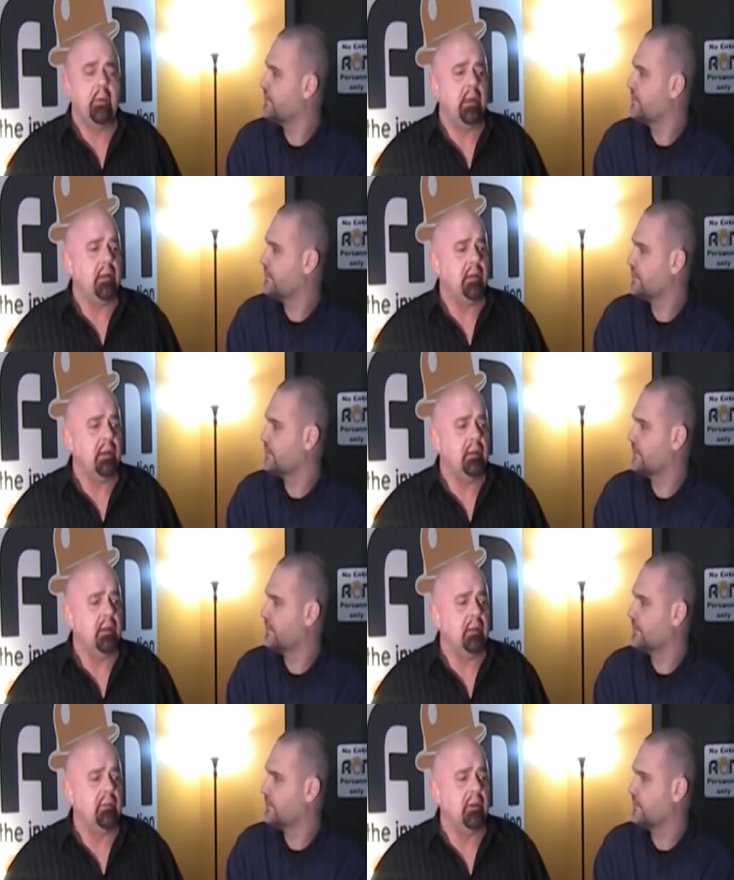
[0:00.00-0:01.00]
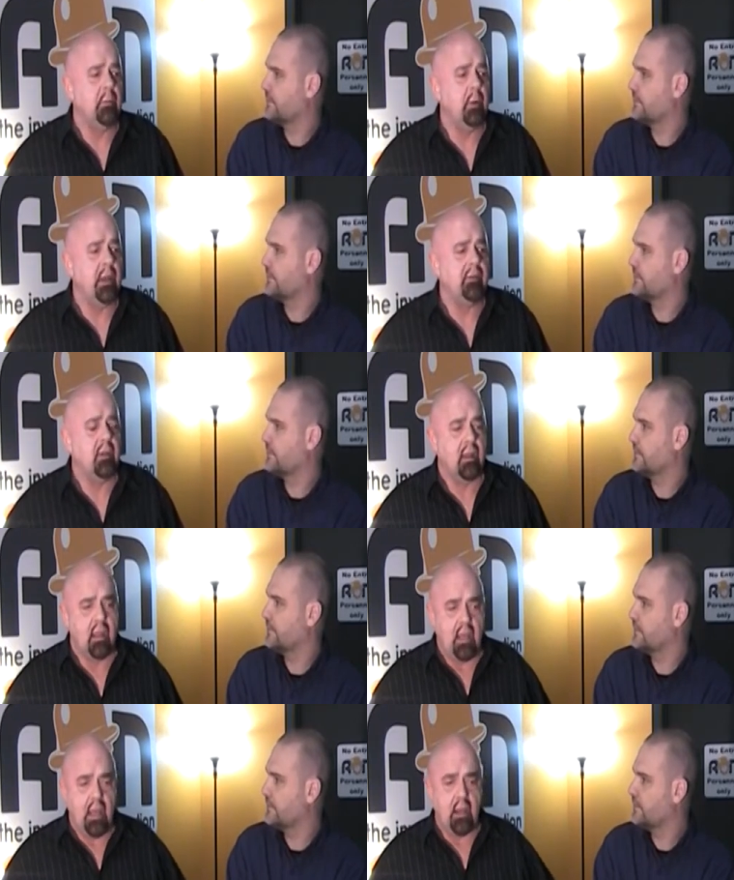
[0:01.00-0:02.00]
Speaker 1: in, in, in some ways.
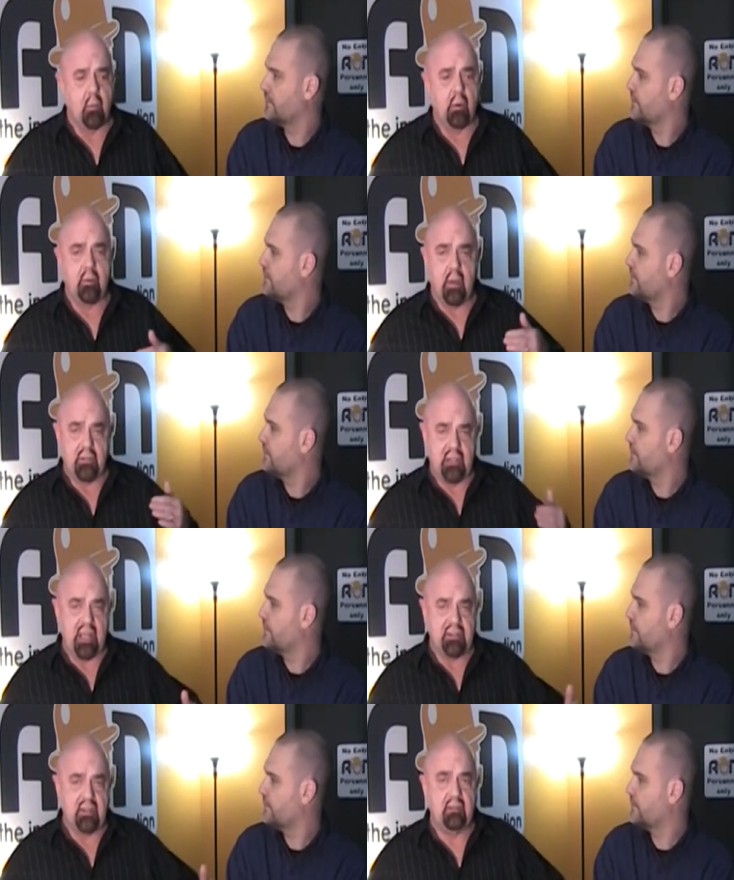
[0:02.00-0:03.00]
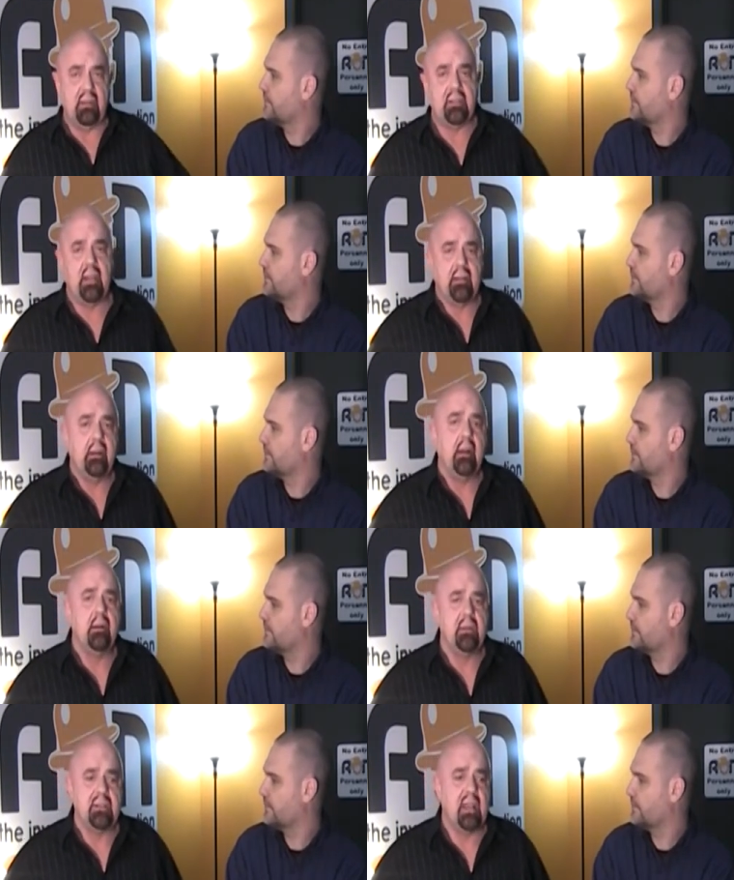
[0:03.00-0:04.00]
we're adjacent to each other here
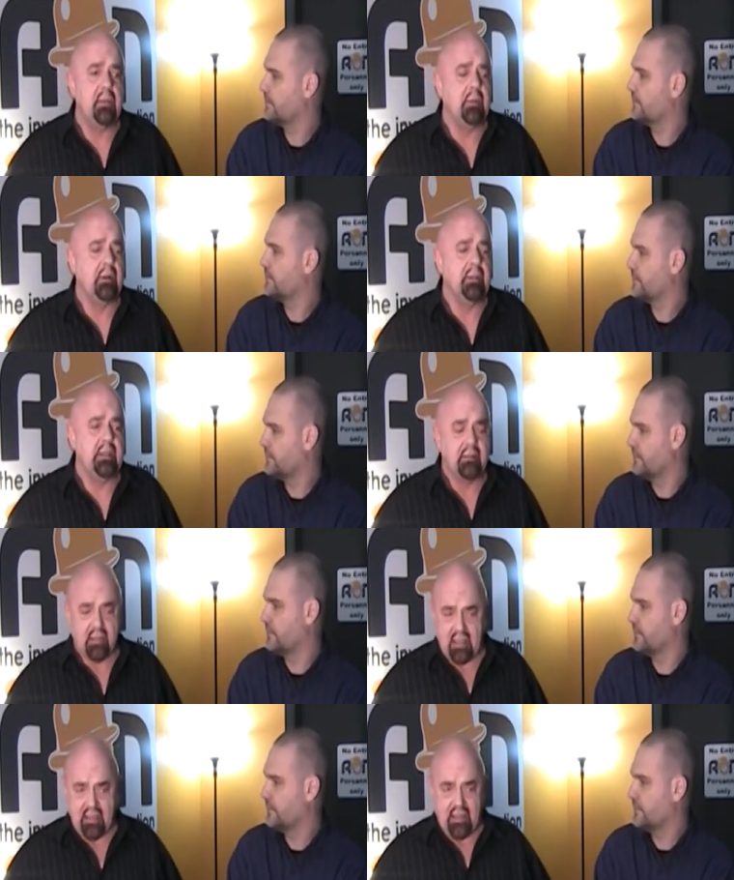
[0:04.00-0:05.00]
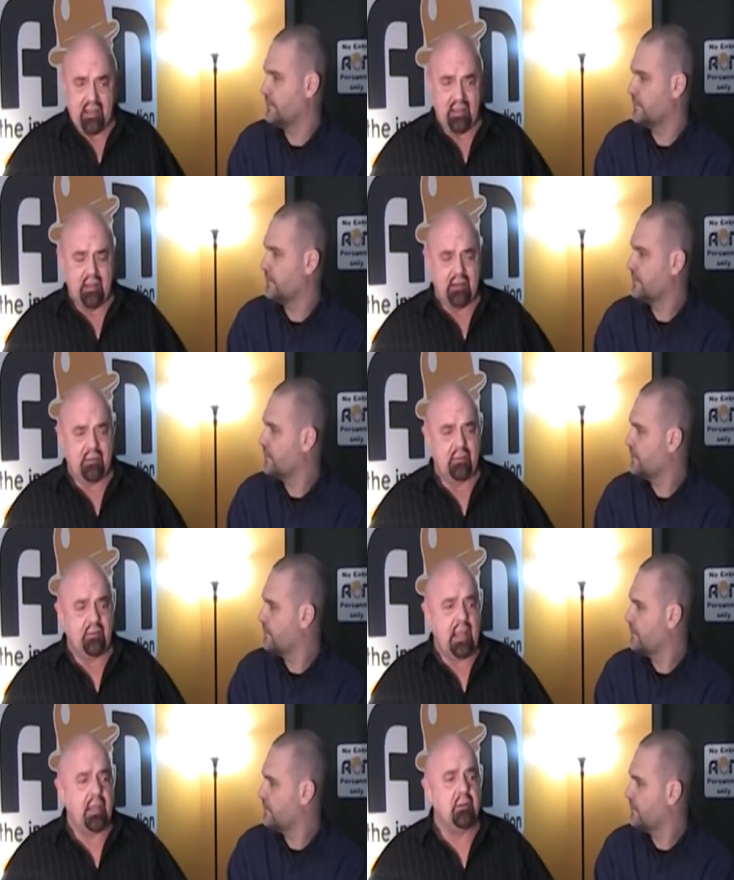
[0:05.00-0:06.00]
in the same building.
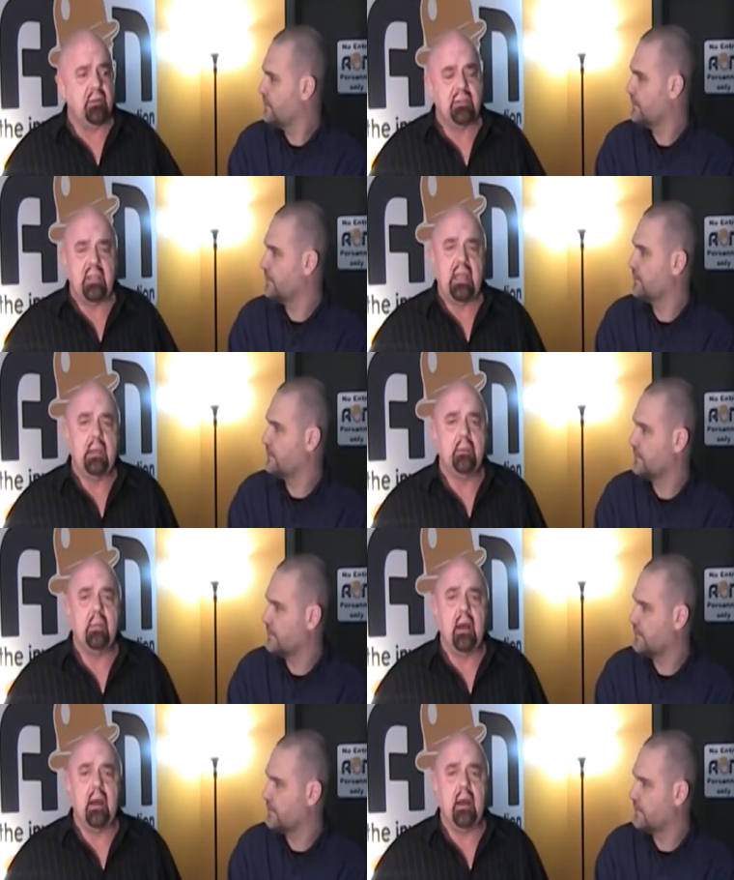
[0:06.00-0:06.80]
Mm-hmm. Andrew's team